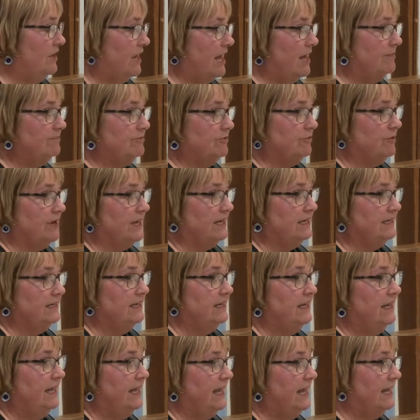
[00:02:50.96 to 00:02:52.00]
upgrade,
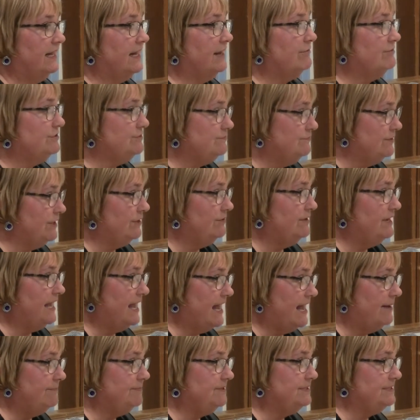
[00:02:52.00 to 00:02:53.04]
and I was very
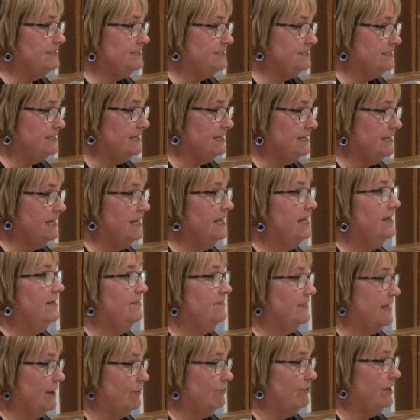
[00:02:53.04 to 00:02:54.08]
happy to see
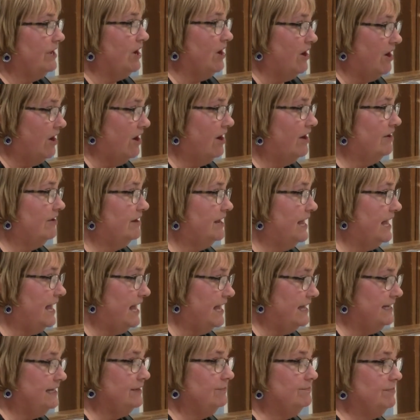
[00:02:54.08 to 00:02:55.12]
that we are
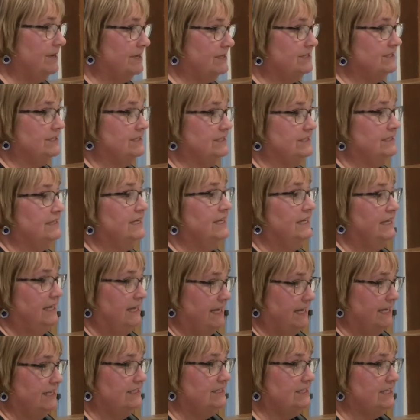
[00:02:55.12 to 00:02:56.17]
adding buses
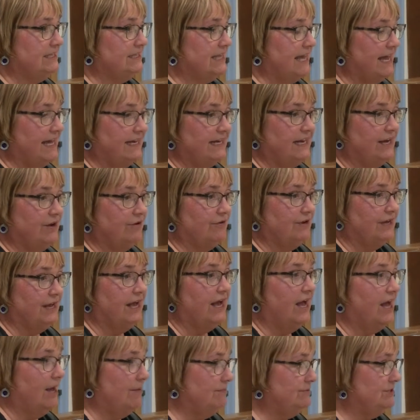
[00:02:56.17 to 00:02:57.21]
into that area,
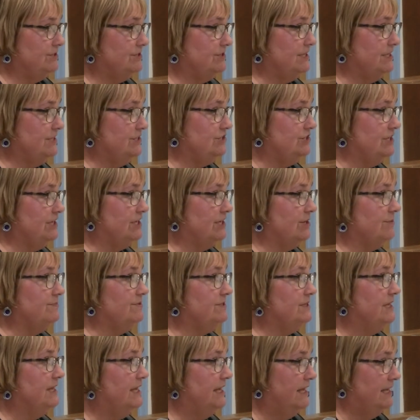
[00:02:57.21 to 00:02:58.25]
up to St.
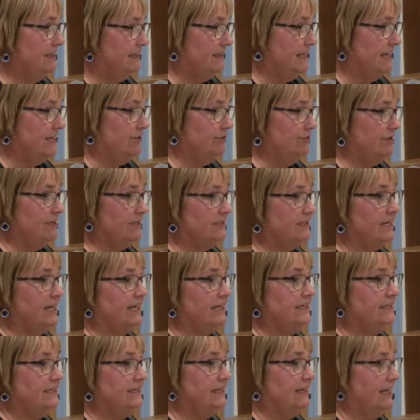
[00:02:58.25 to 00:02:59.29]
Jacob's, later at
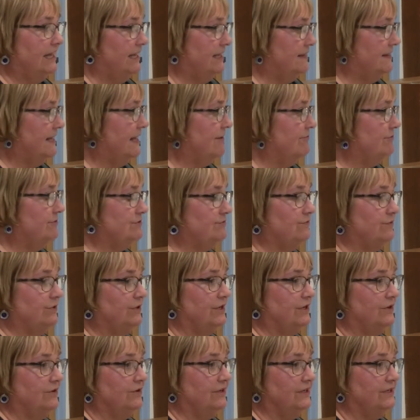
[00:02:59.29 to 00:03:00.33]
night, and that was
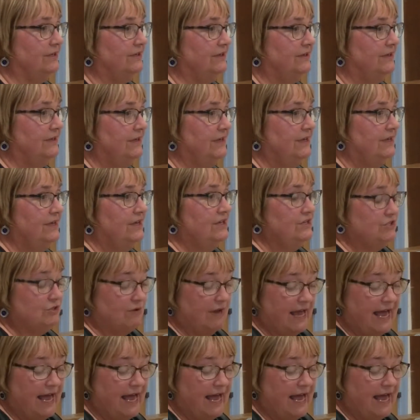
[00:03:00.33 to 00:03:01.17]
very good. So